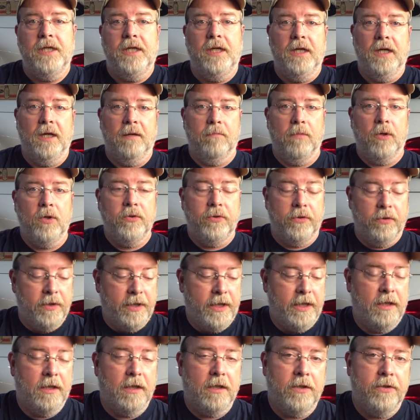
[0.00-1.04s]
C and I both are
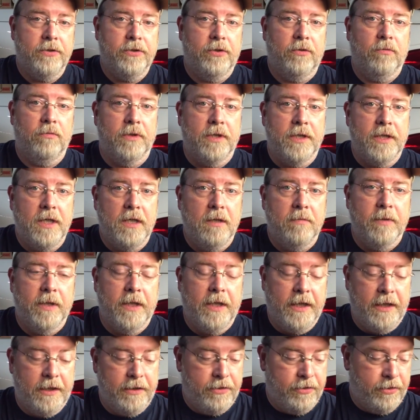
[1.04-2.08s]
getting close to retirement
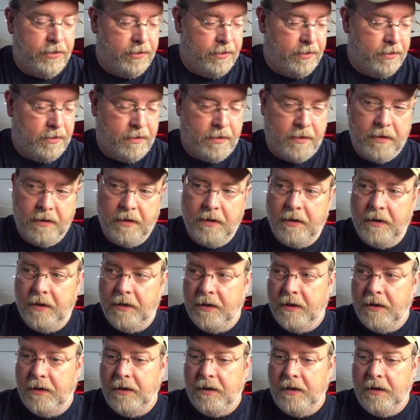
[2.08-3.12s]
age.
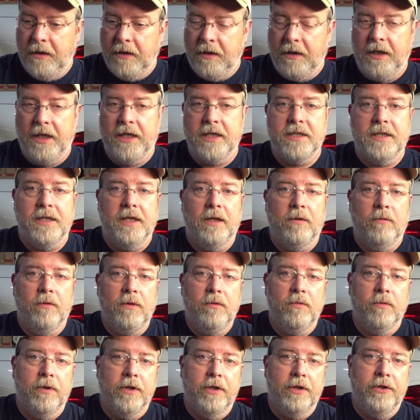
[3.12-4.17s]
Last thing we
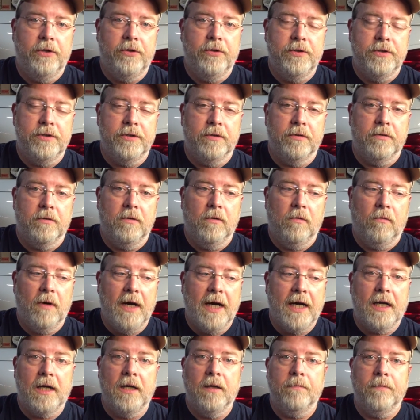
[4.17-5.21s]
want to do is
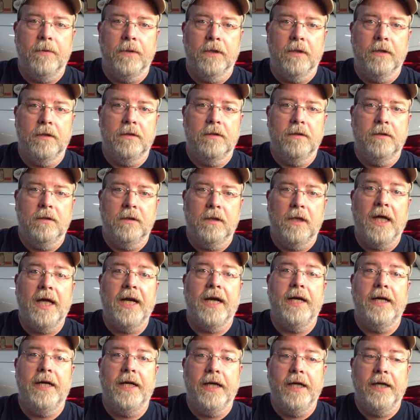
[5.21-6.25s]
rack up a lot
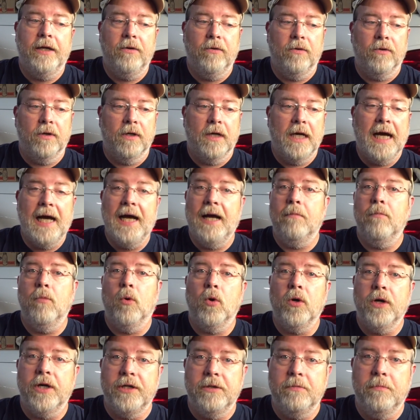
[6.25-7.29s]
of debt or a high
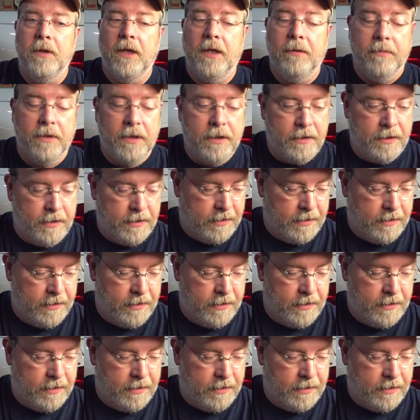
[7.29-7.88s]
mortgage payment.